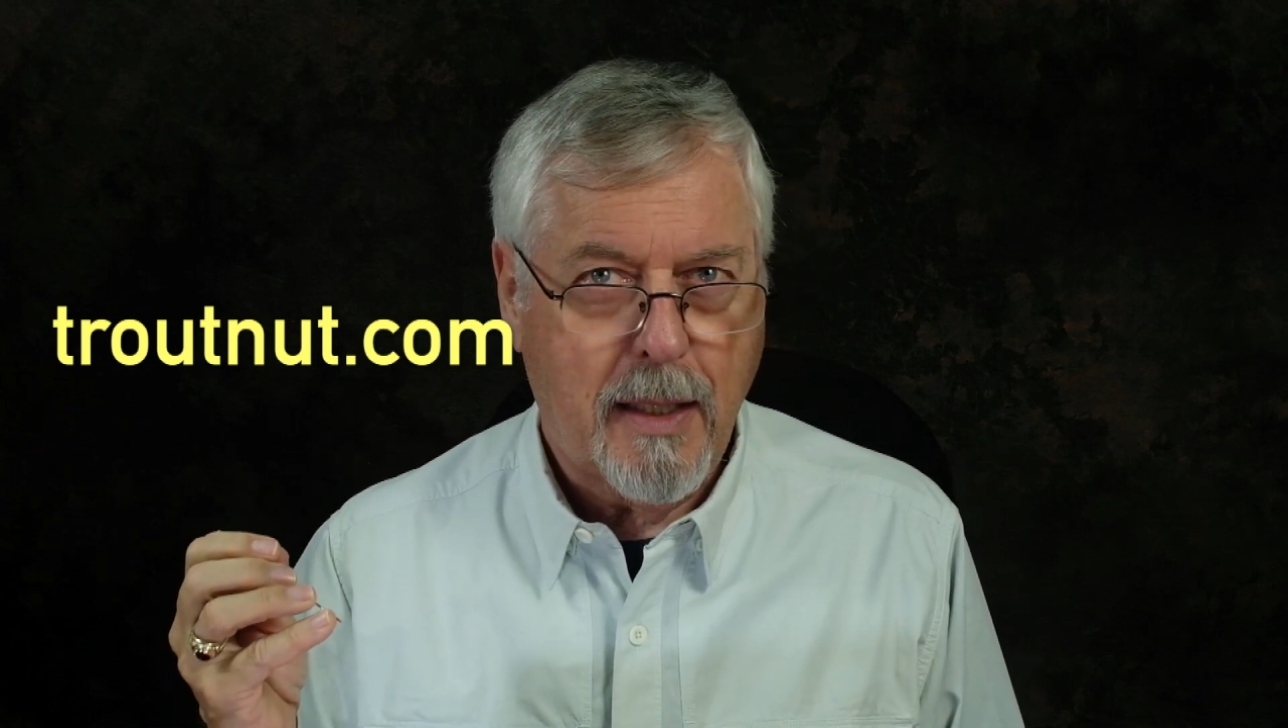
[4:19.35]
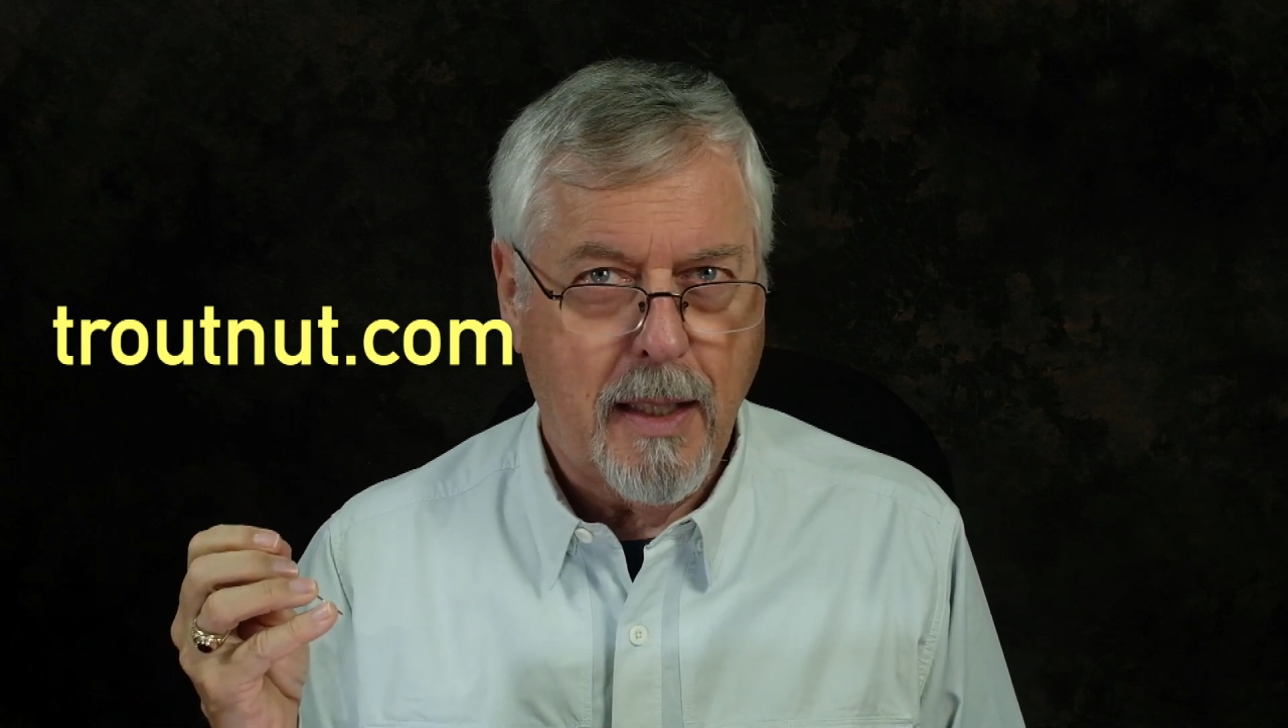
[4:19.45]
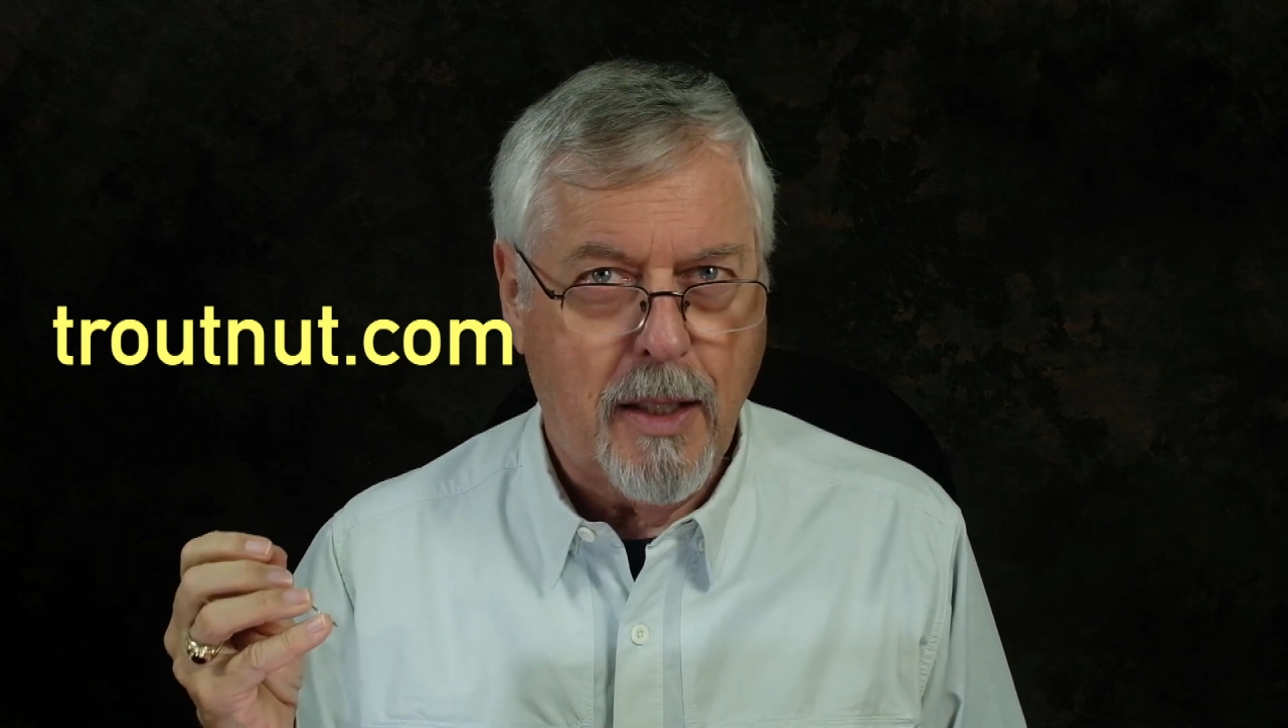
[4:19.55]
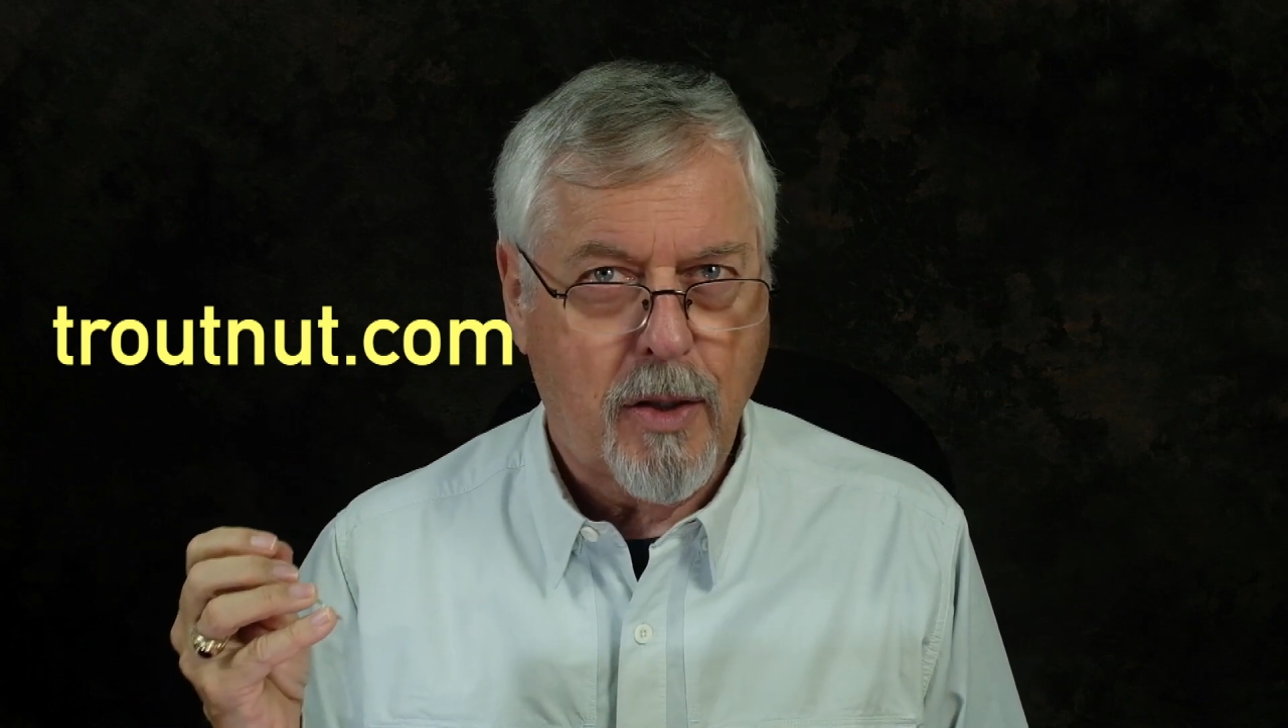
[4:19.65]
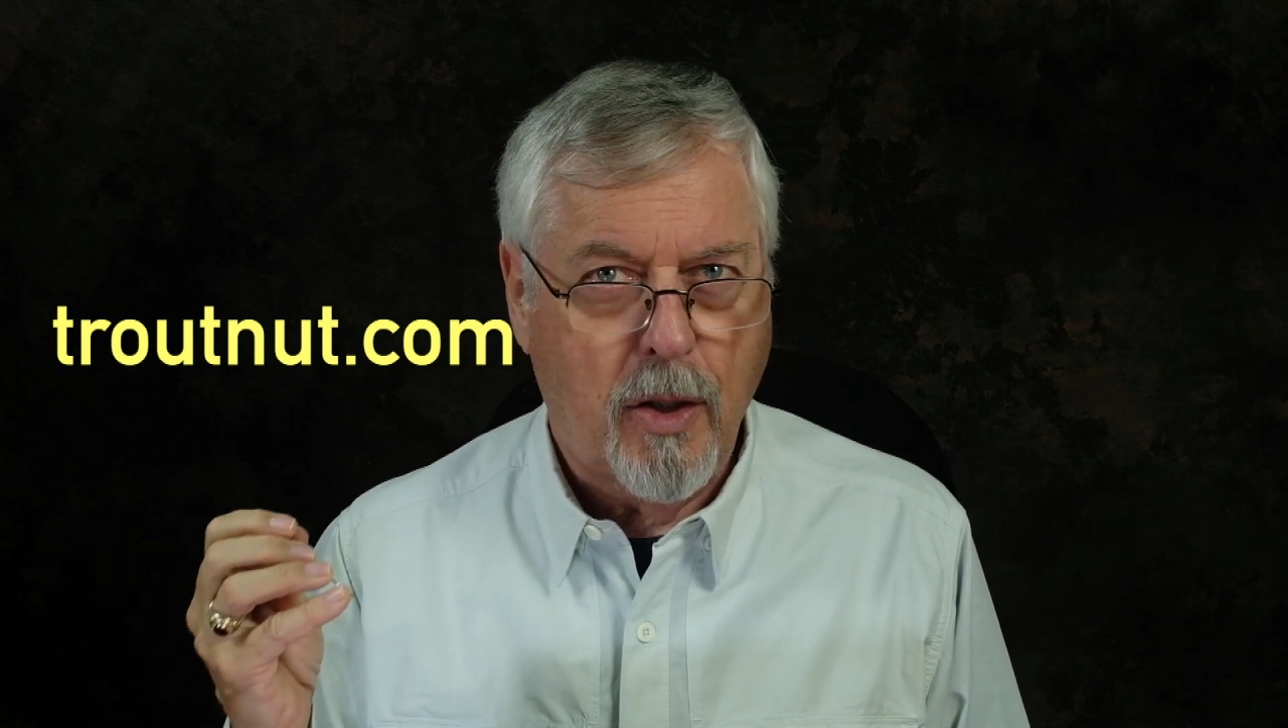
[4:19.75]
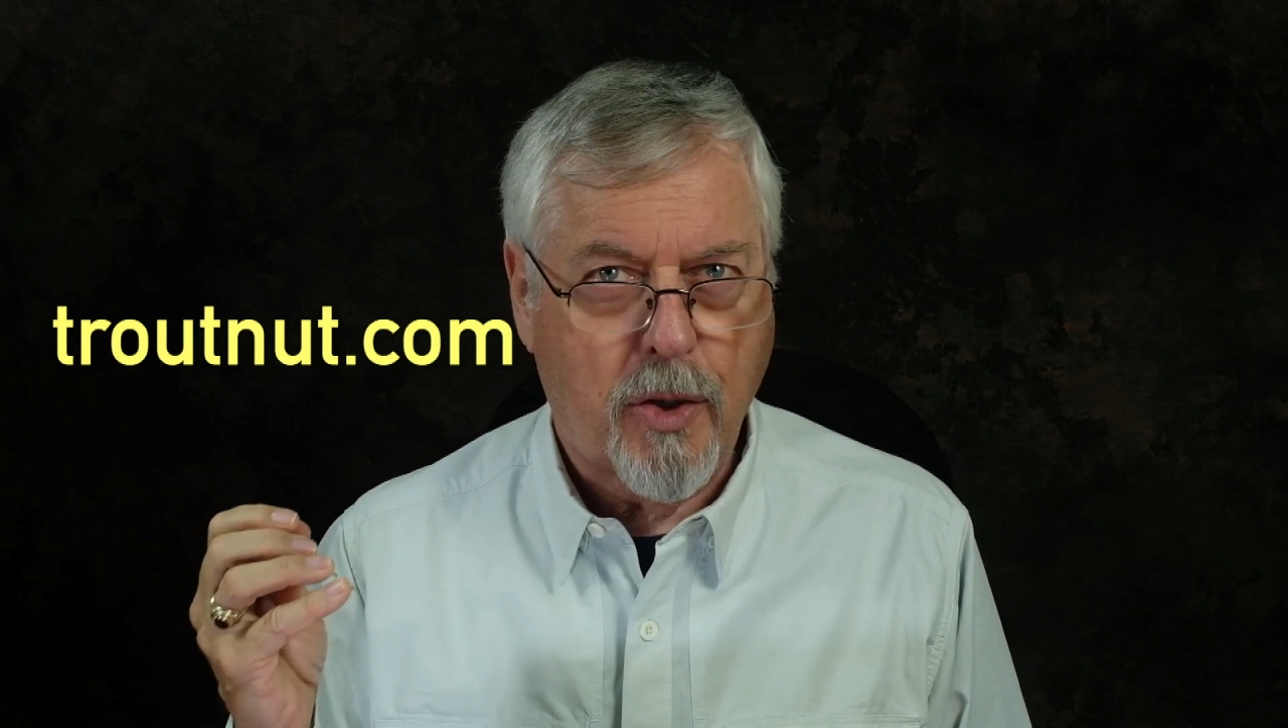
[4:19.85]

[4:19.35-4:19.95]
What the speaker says: and it's called